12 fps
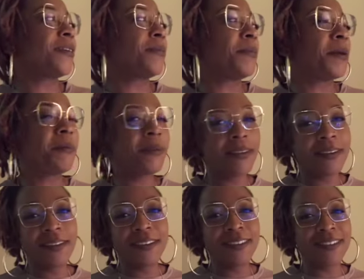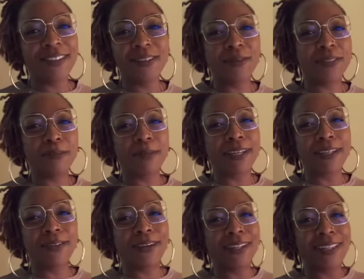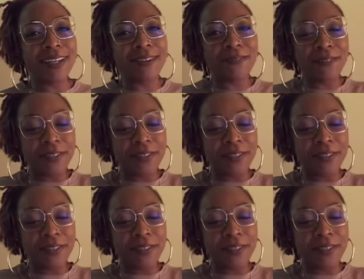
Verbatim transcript: Maybe there was somebody you had a lot of